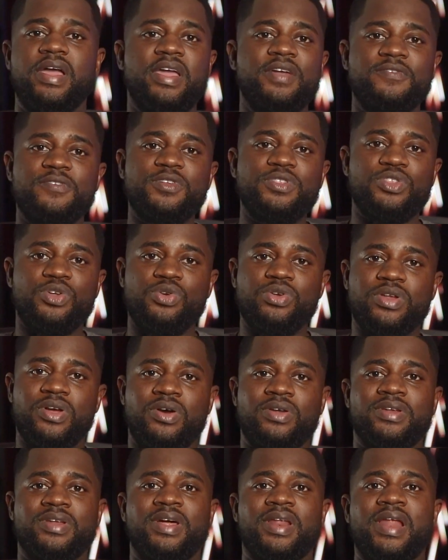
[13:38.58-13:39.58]
even though the
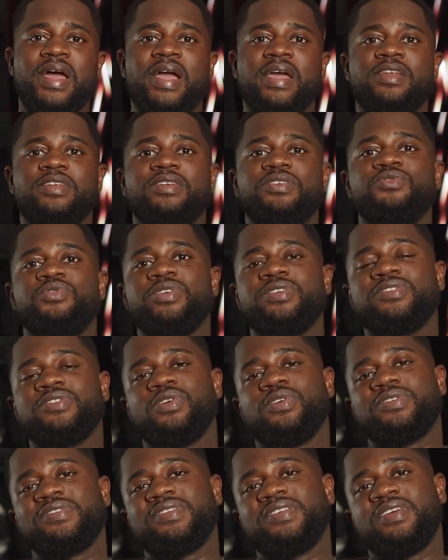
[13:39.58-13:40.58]
underlying
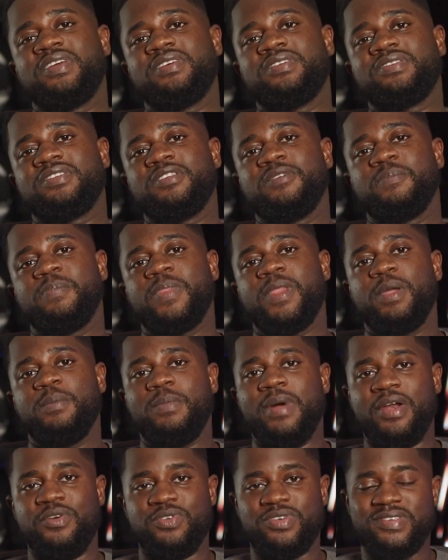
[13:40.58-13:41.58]
resources
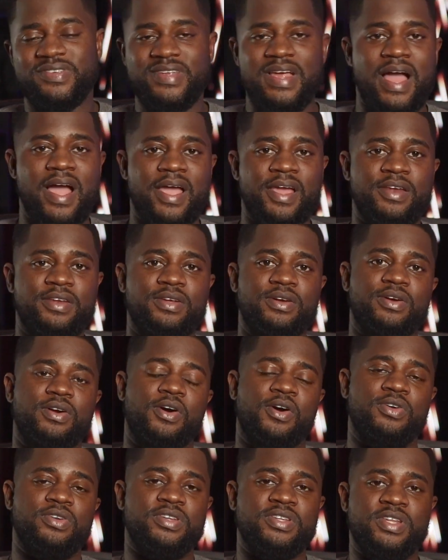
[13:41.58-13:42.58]
might reside
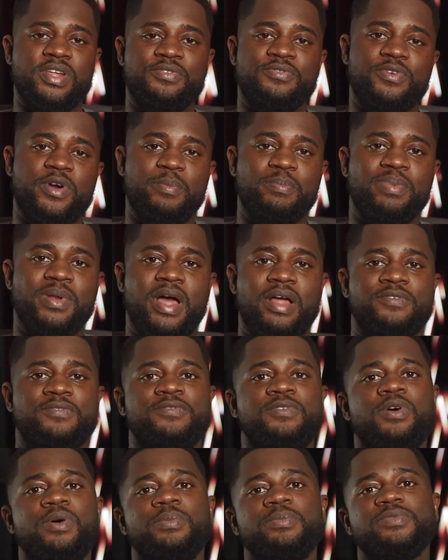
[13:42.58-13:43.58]
on different
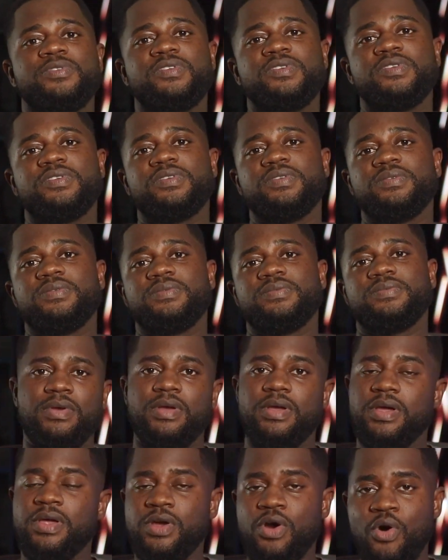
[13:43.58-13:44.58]
platforms.
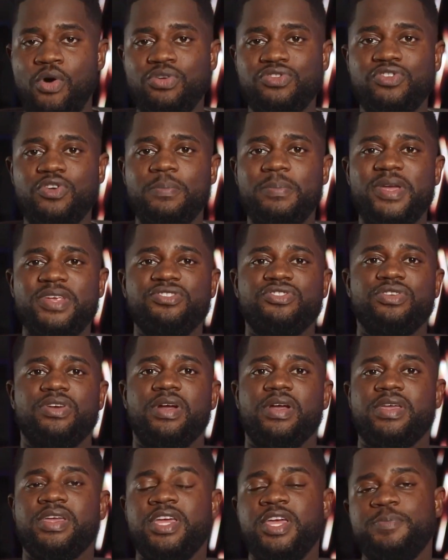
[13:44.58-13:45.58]
It also means you
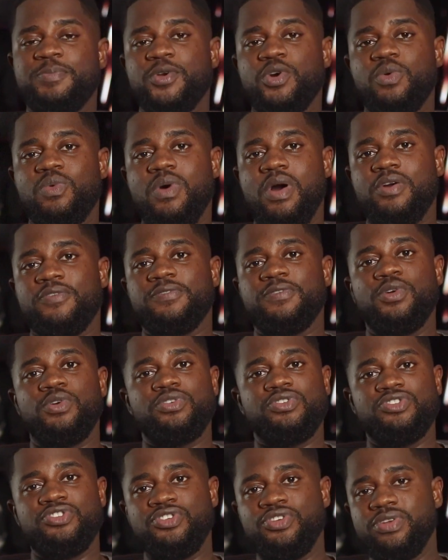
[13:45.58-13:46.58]
can keep your
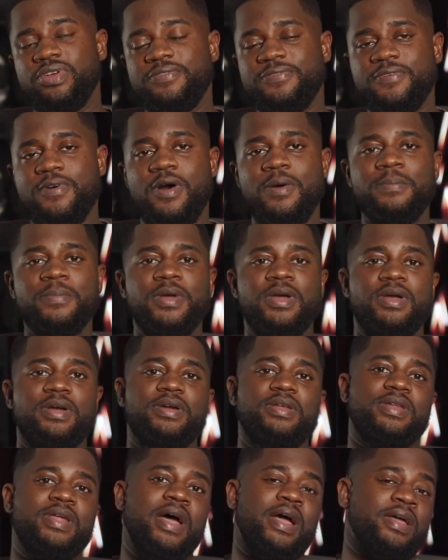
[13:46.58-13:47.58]
workflows uniform.
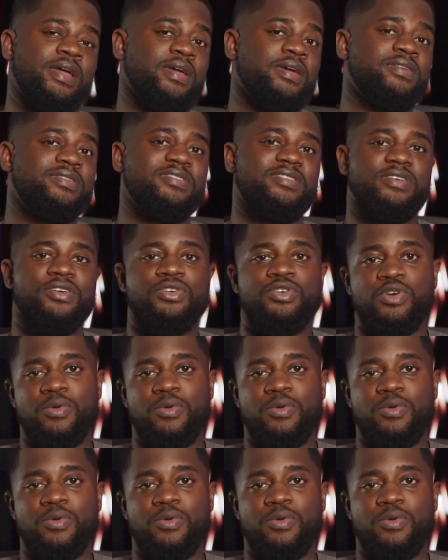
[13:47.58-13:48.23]
That is,